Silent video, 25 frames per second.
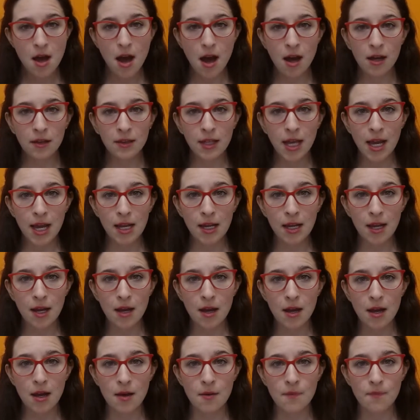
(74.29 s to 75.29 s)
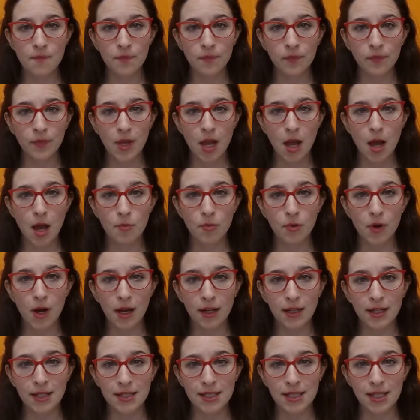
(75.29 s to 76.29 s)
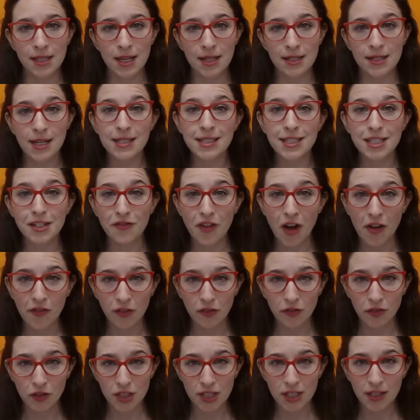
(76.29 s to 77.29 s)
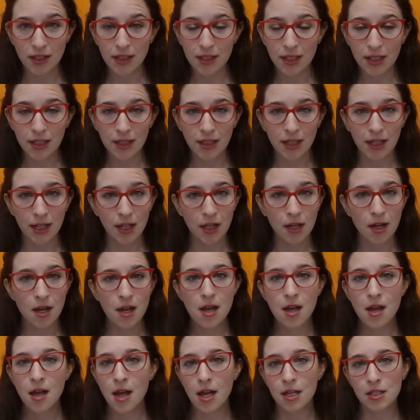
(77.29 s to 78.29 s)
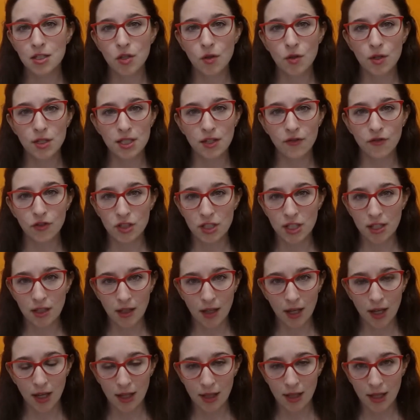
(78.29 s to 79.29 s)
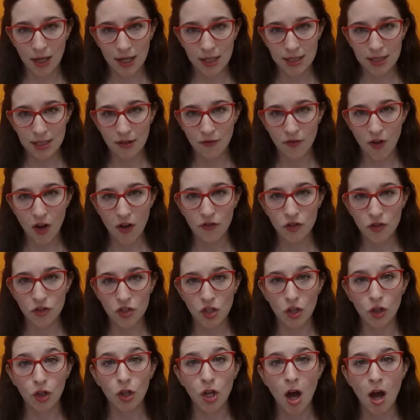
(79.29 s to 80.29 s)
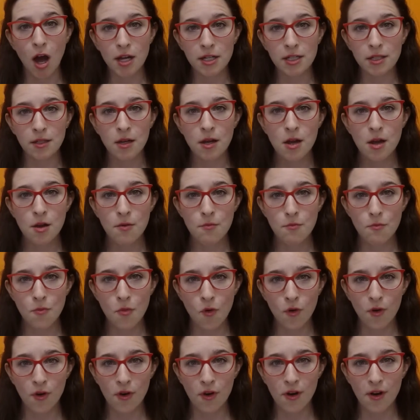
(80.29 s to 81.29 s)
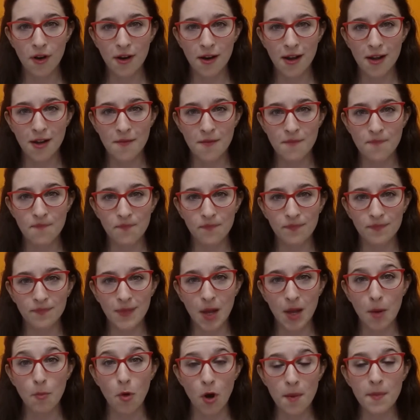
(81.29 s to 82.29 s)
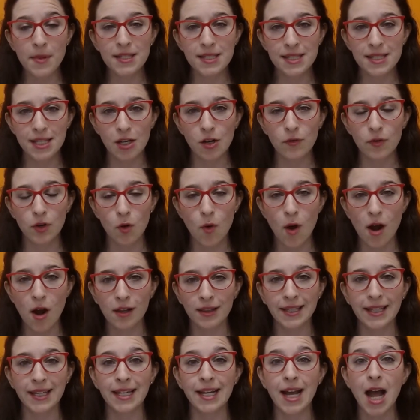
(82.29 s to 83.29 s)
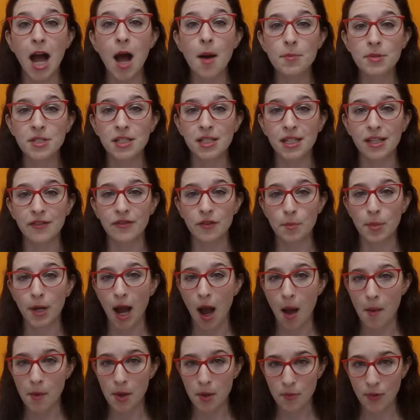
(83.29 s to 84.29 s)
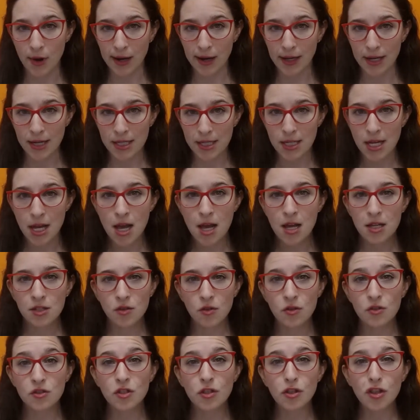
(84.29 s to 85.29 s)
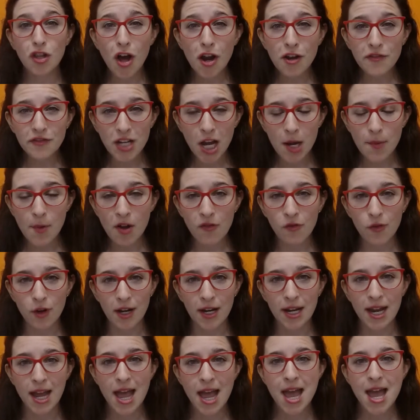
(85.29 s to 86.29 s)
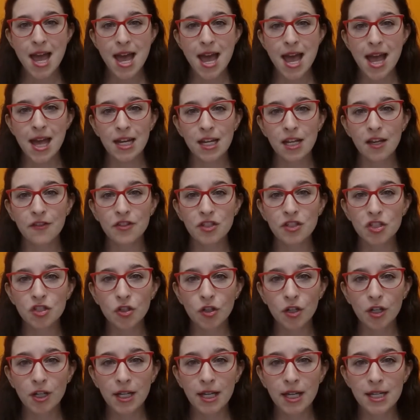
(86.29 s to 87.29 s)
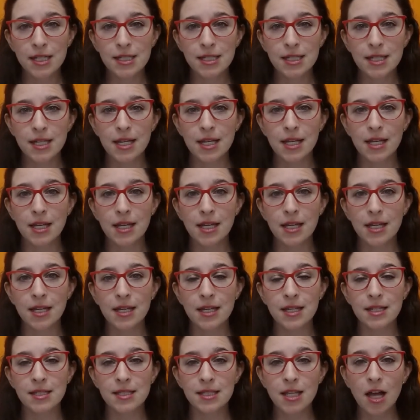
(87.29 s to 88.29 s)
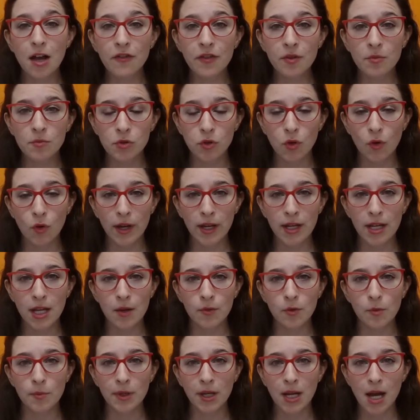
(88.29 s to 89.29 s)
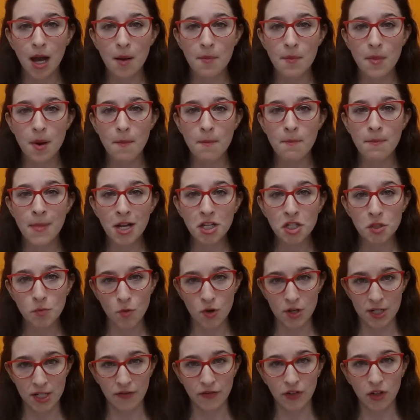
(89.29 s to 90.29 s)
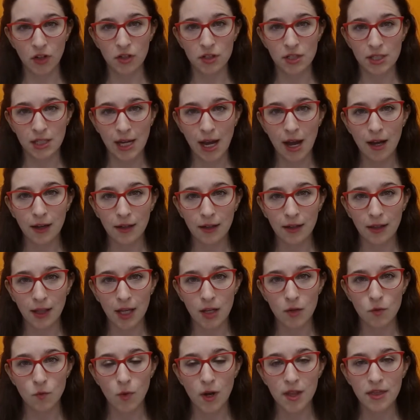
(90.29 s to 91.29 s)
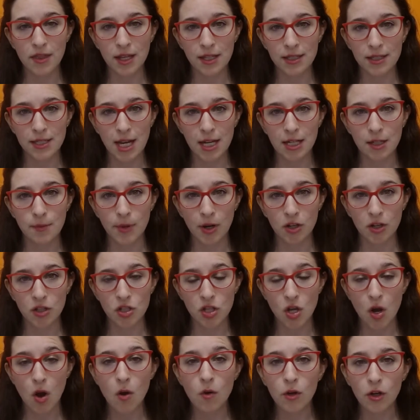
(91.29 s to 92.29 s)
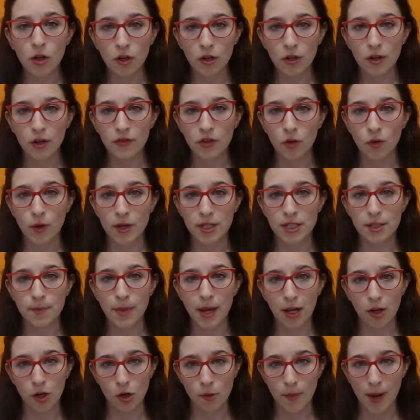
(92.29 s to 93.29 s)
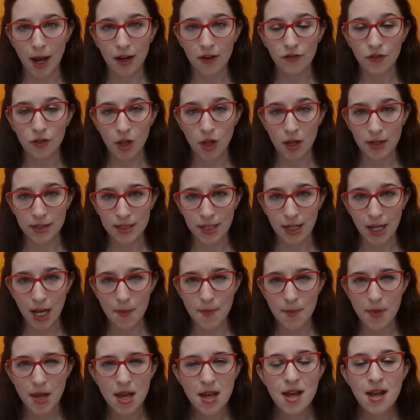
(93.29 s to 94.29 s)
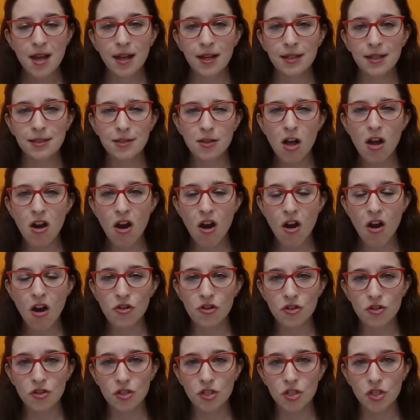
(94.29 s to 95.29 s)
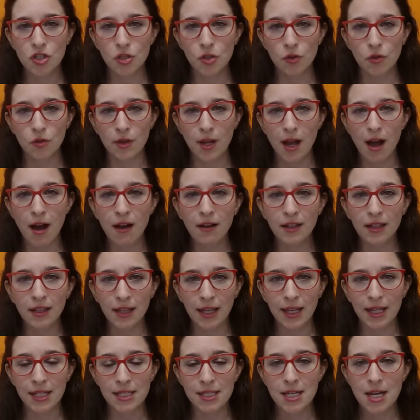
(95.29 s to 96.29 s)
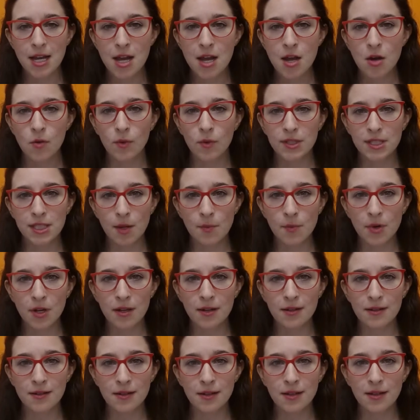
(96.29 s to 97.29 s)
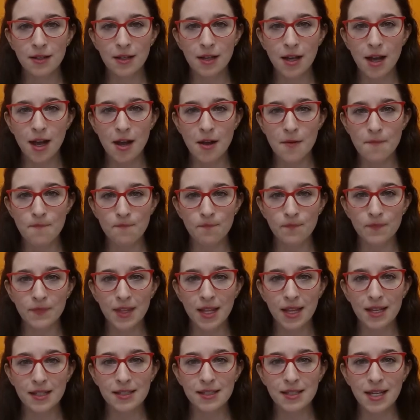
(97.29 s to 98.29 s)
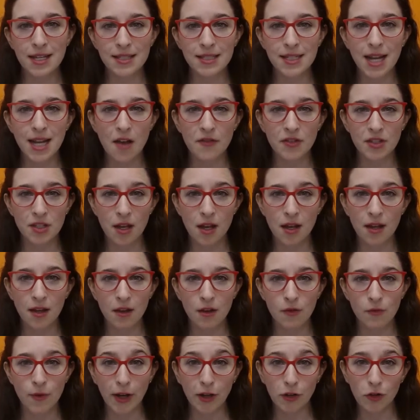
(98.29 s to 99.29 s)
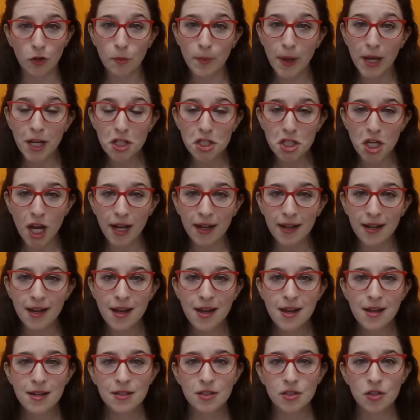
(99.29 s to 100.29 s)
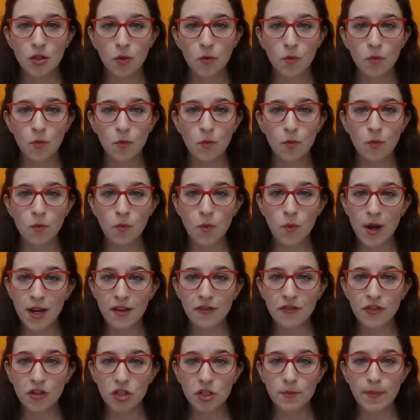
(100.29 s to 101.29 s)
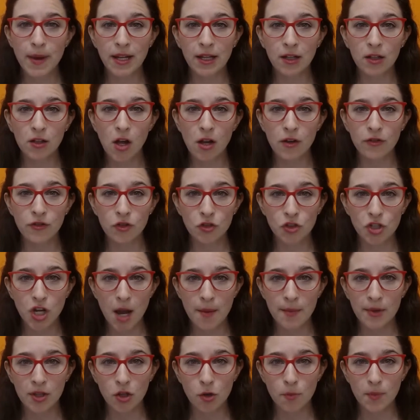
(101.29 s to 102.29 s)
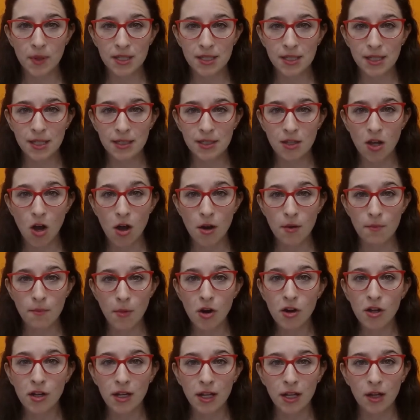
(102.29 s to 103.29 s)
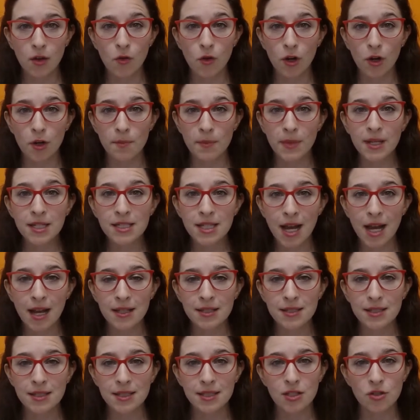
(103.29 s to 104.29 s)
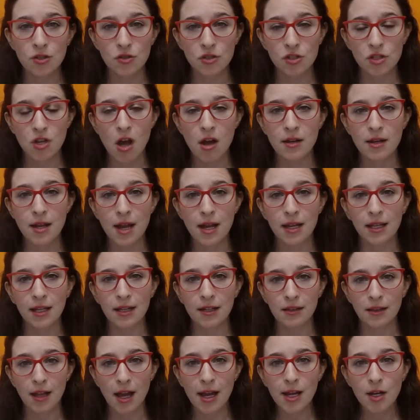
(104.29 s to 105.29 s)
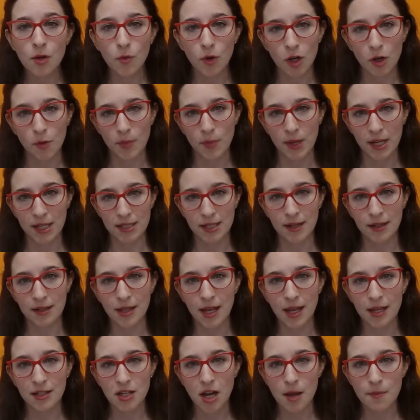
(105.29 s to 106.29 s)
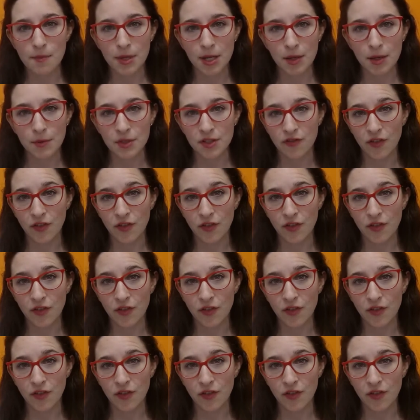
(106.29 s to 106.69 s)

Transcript: Unlike um, a pregnancy that doesn't involve a fertility clinic, as soon as a fertility clinic's involved, there's a lot more um, appointments that are required leading up to even becoming pregnant. So there's a lot of time off work. And if a surrogate is self-employed, it will become much more difficult to calculate what the intended parents owe her if they're going to pay her back for lost income. It's a lot harder to calculate when someone um, doesn't have a regular paycheck. So what if they're spending a lot of their time in their business on marketing or admin tasks? There's not any client work being done in that time, but it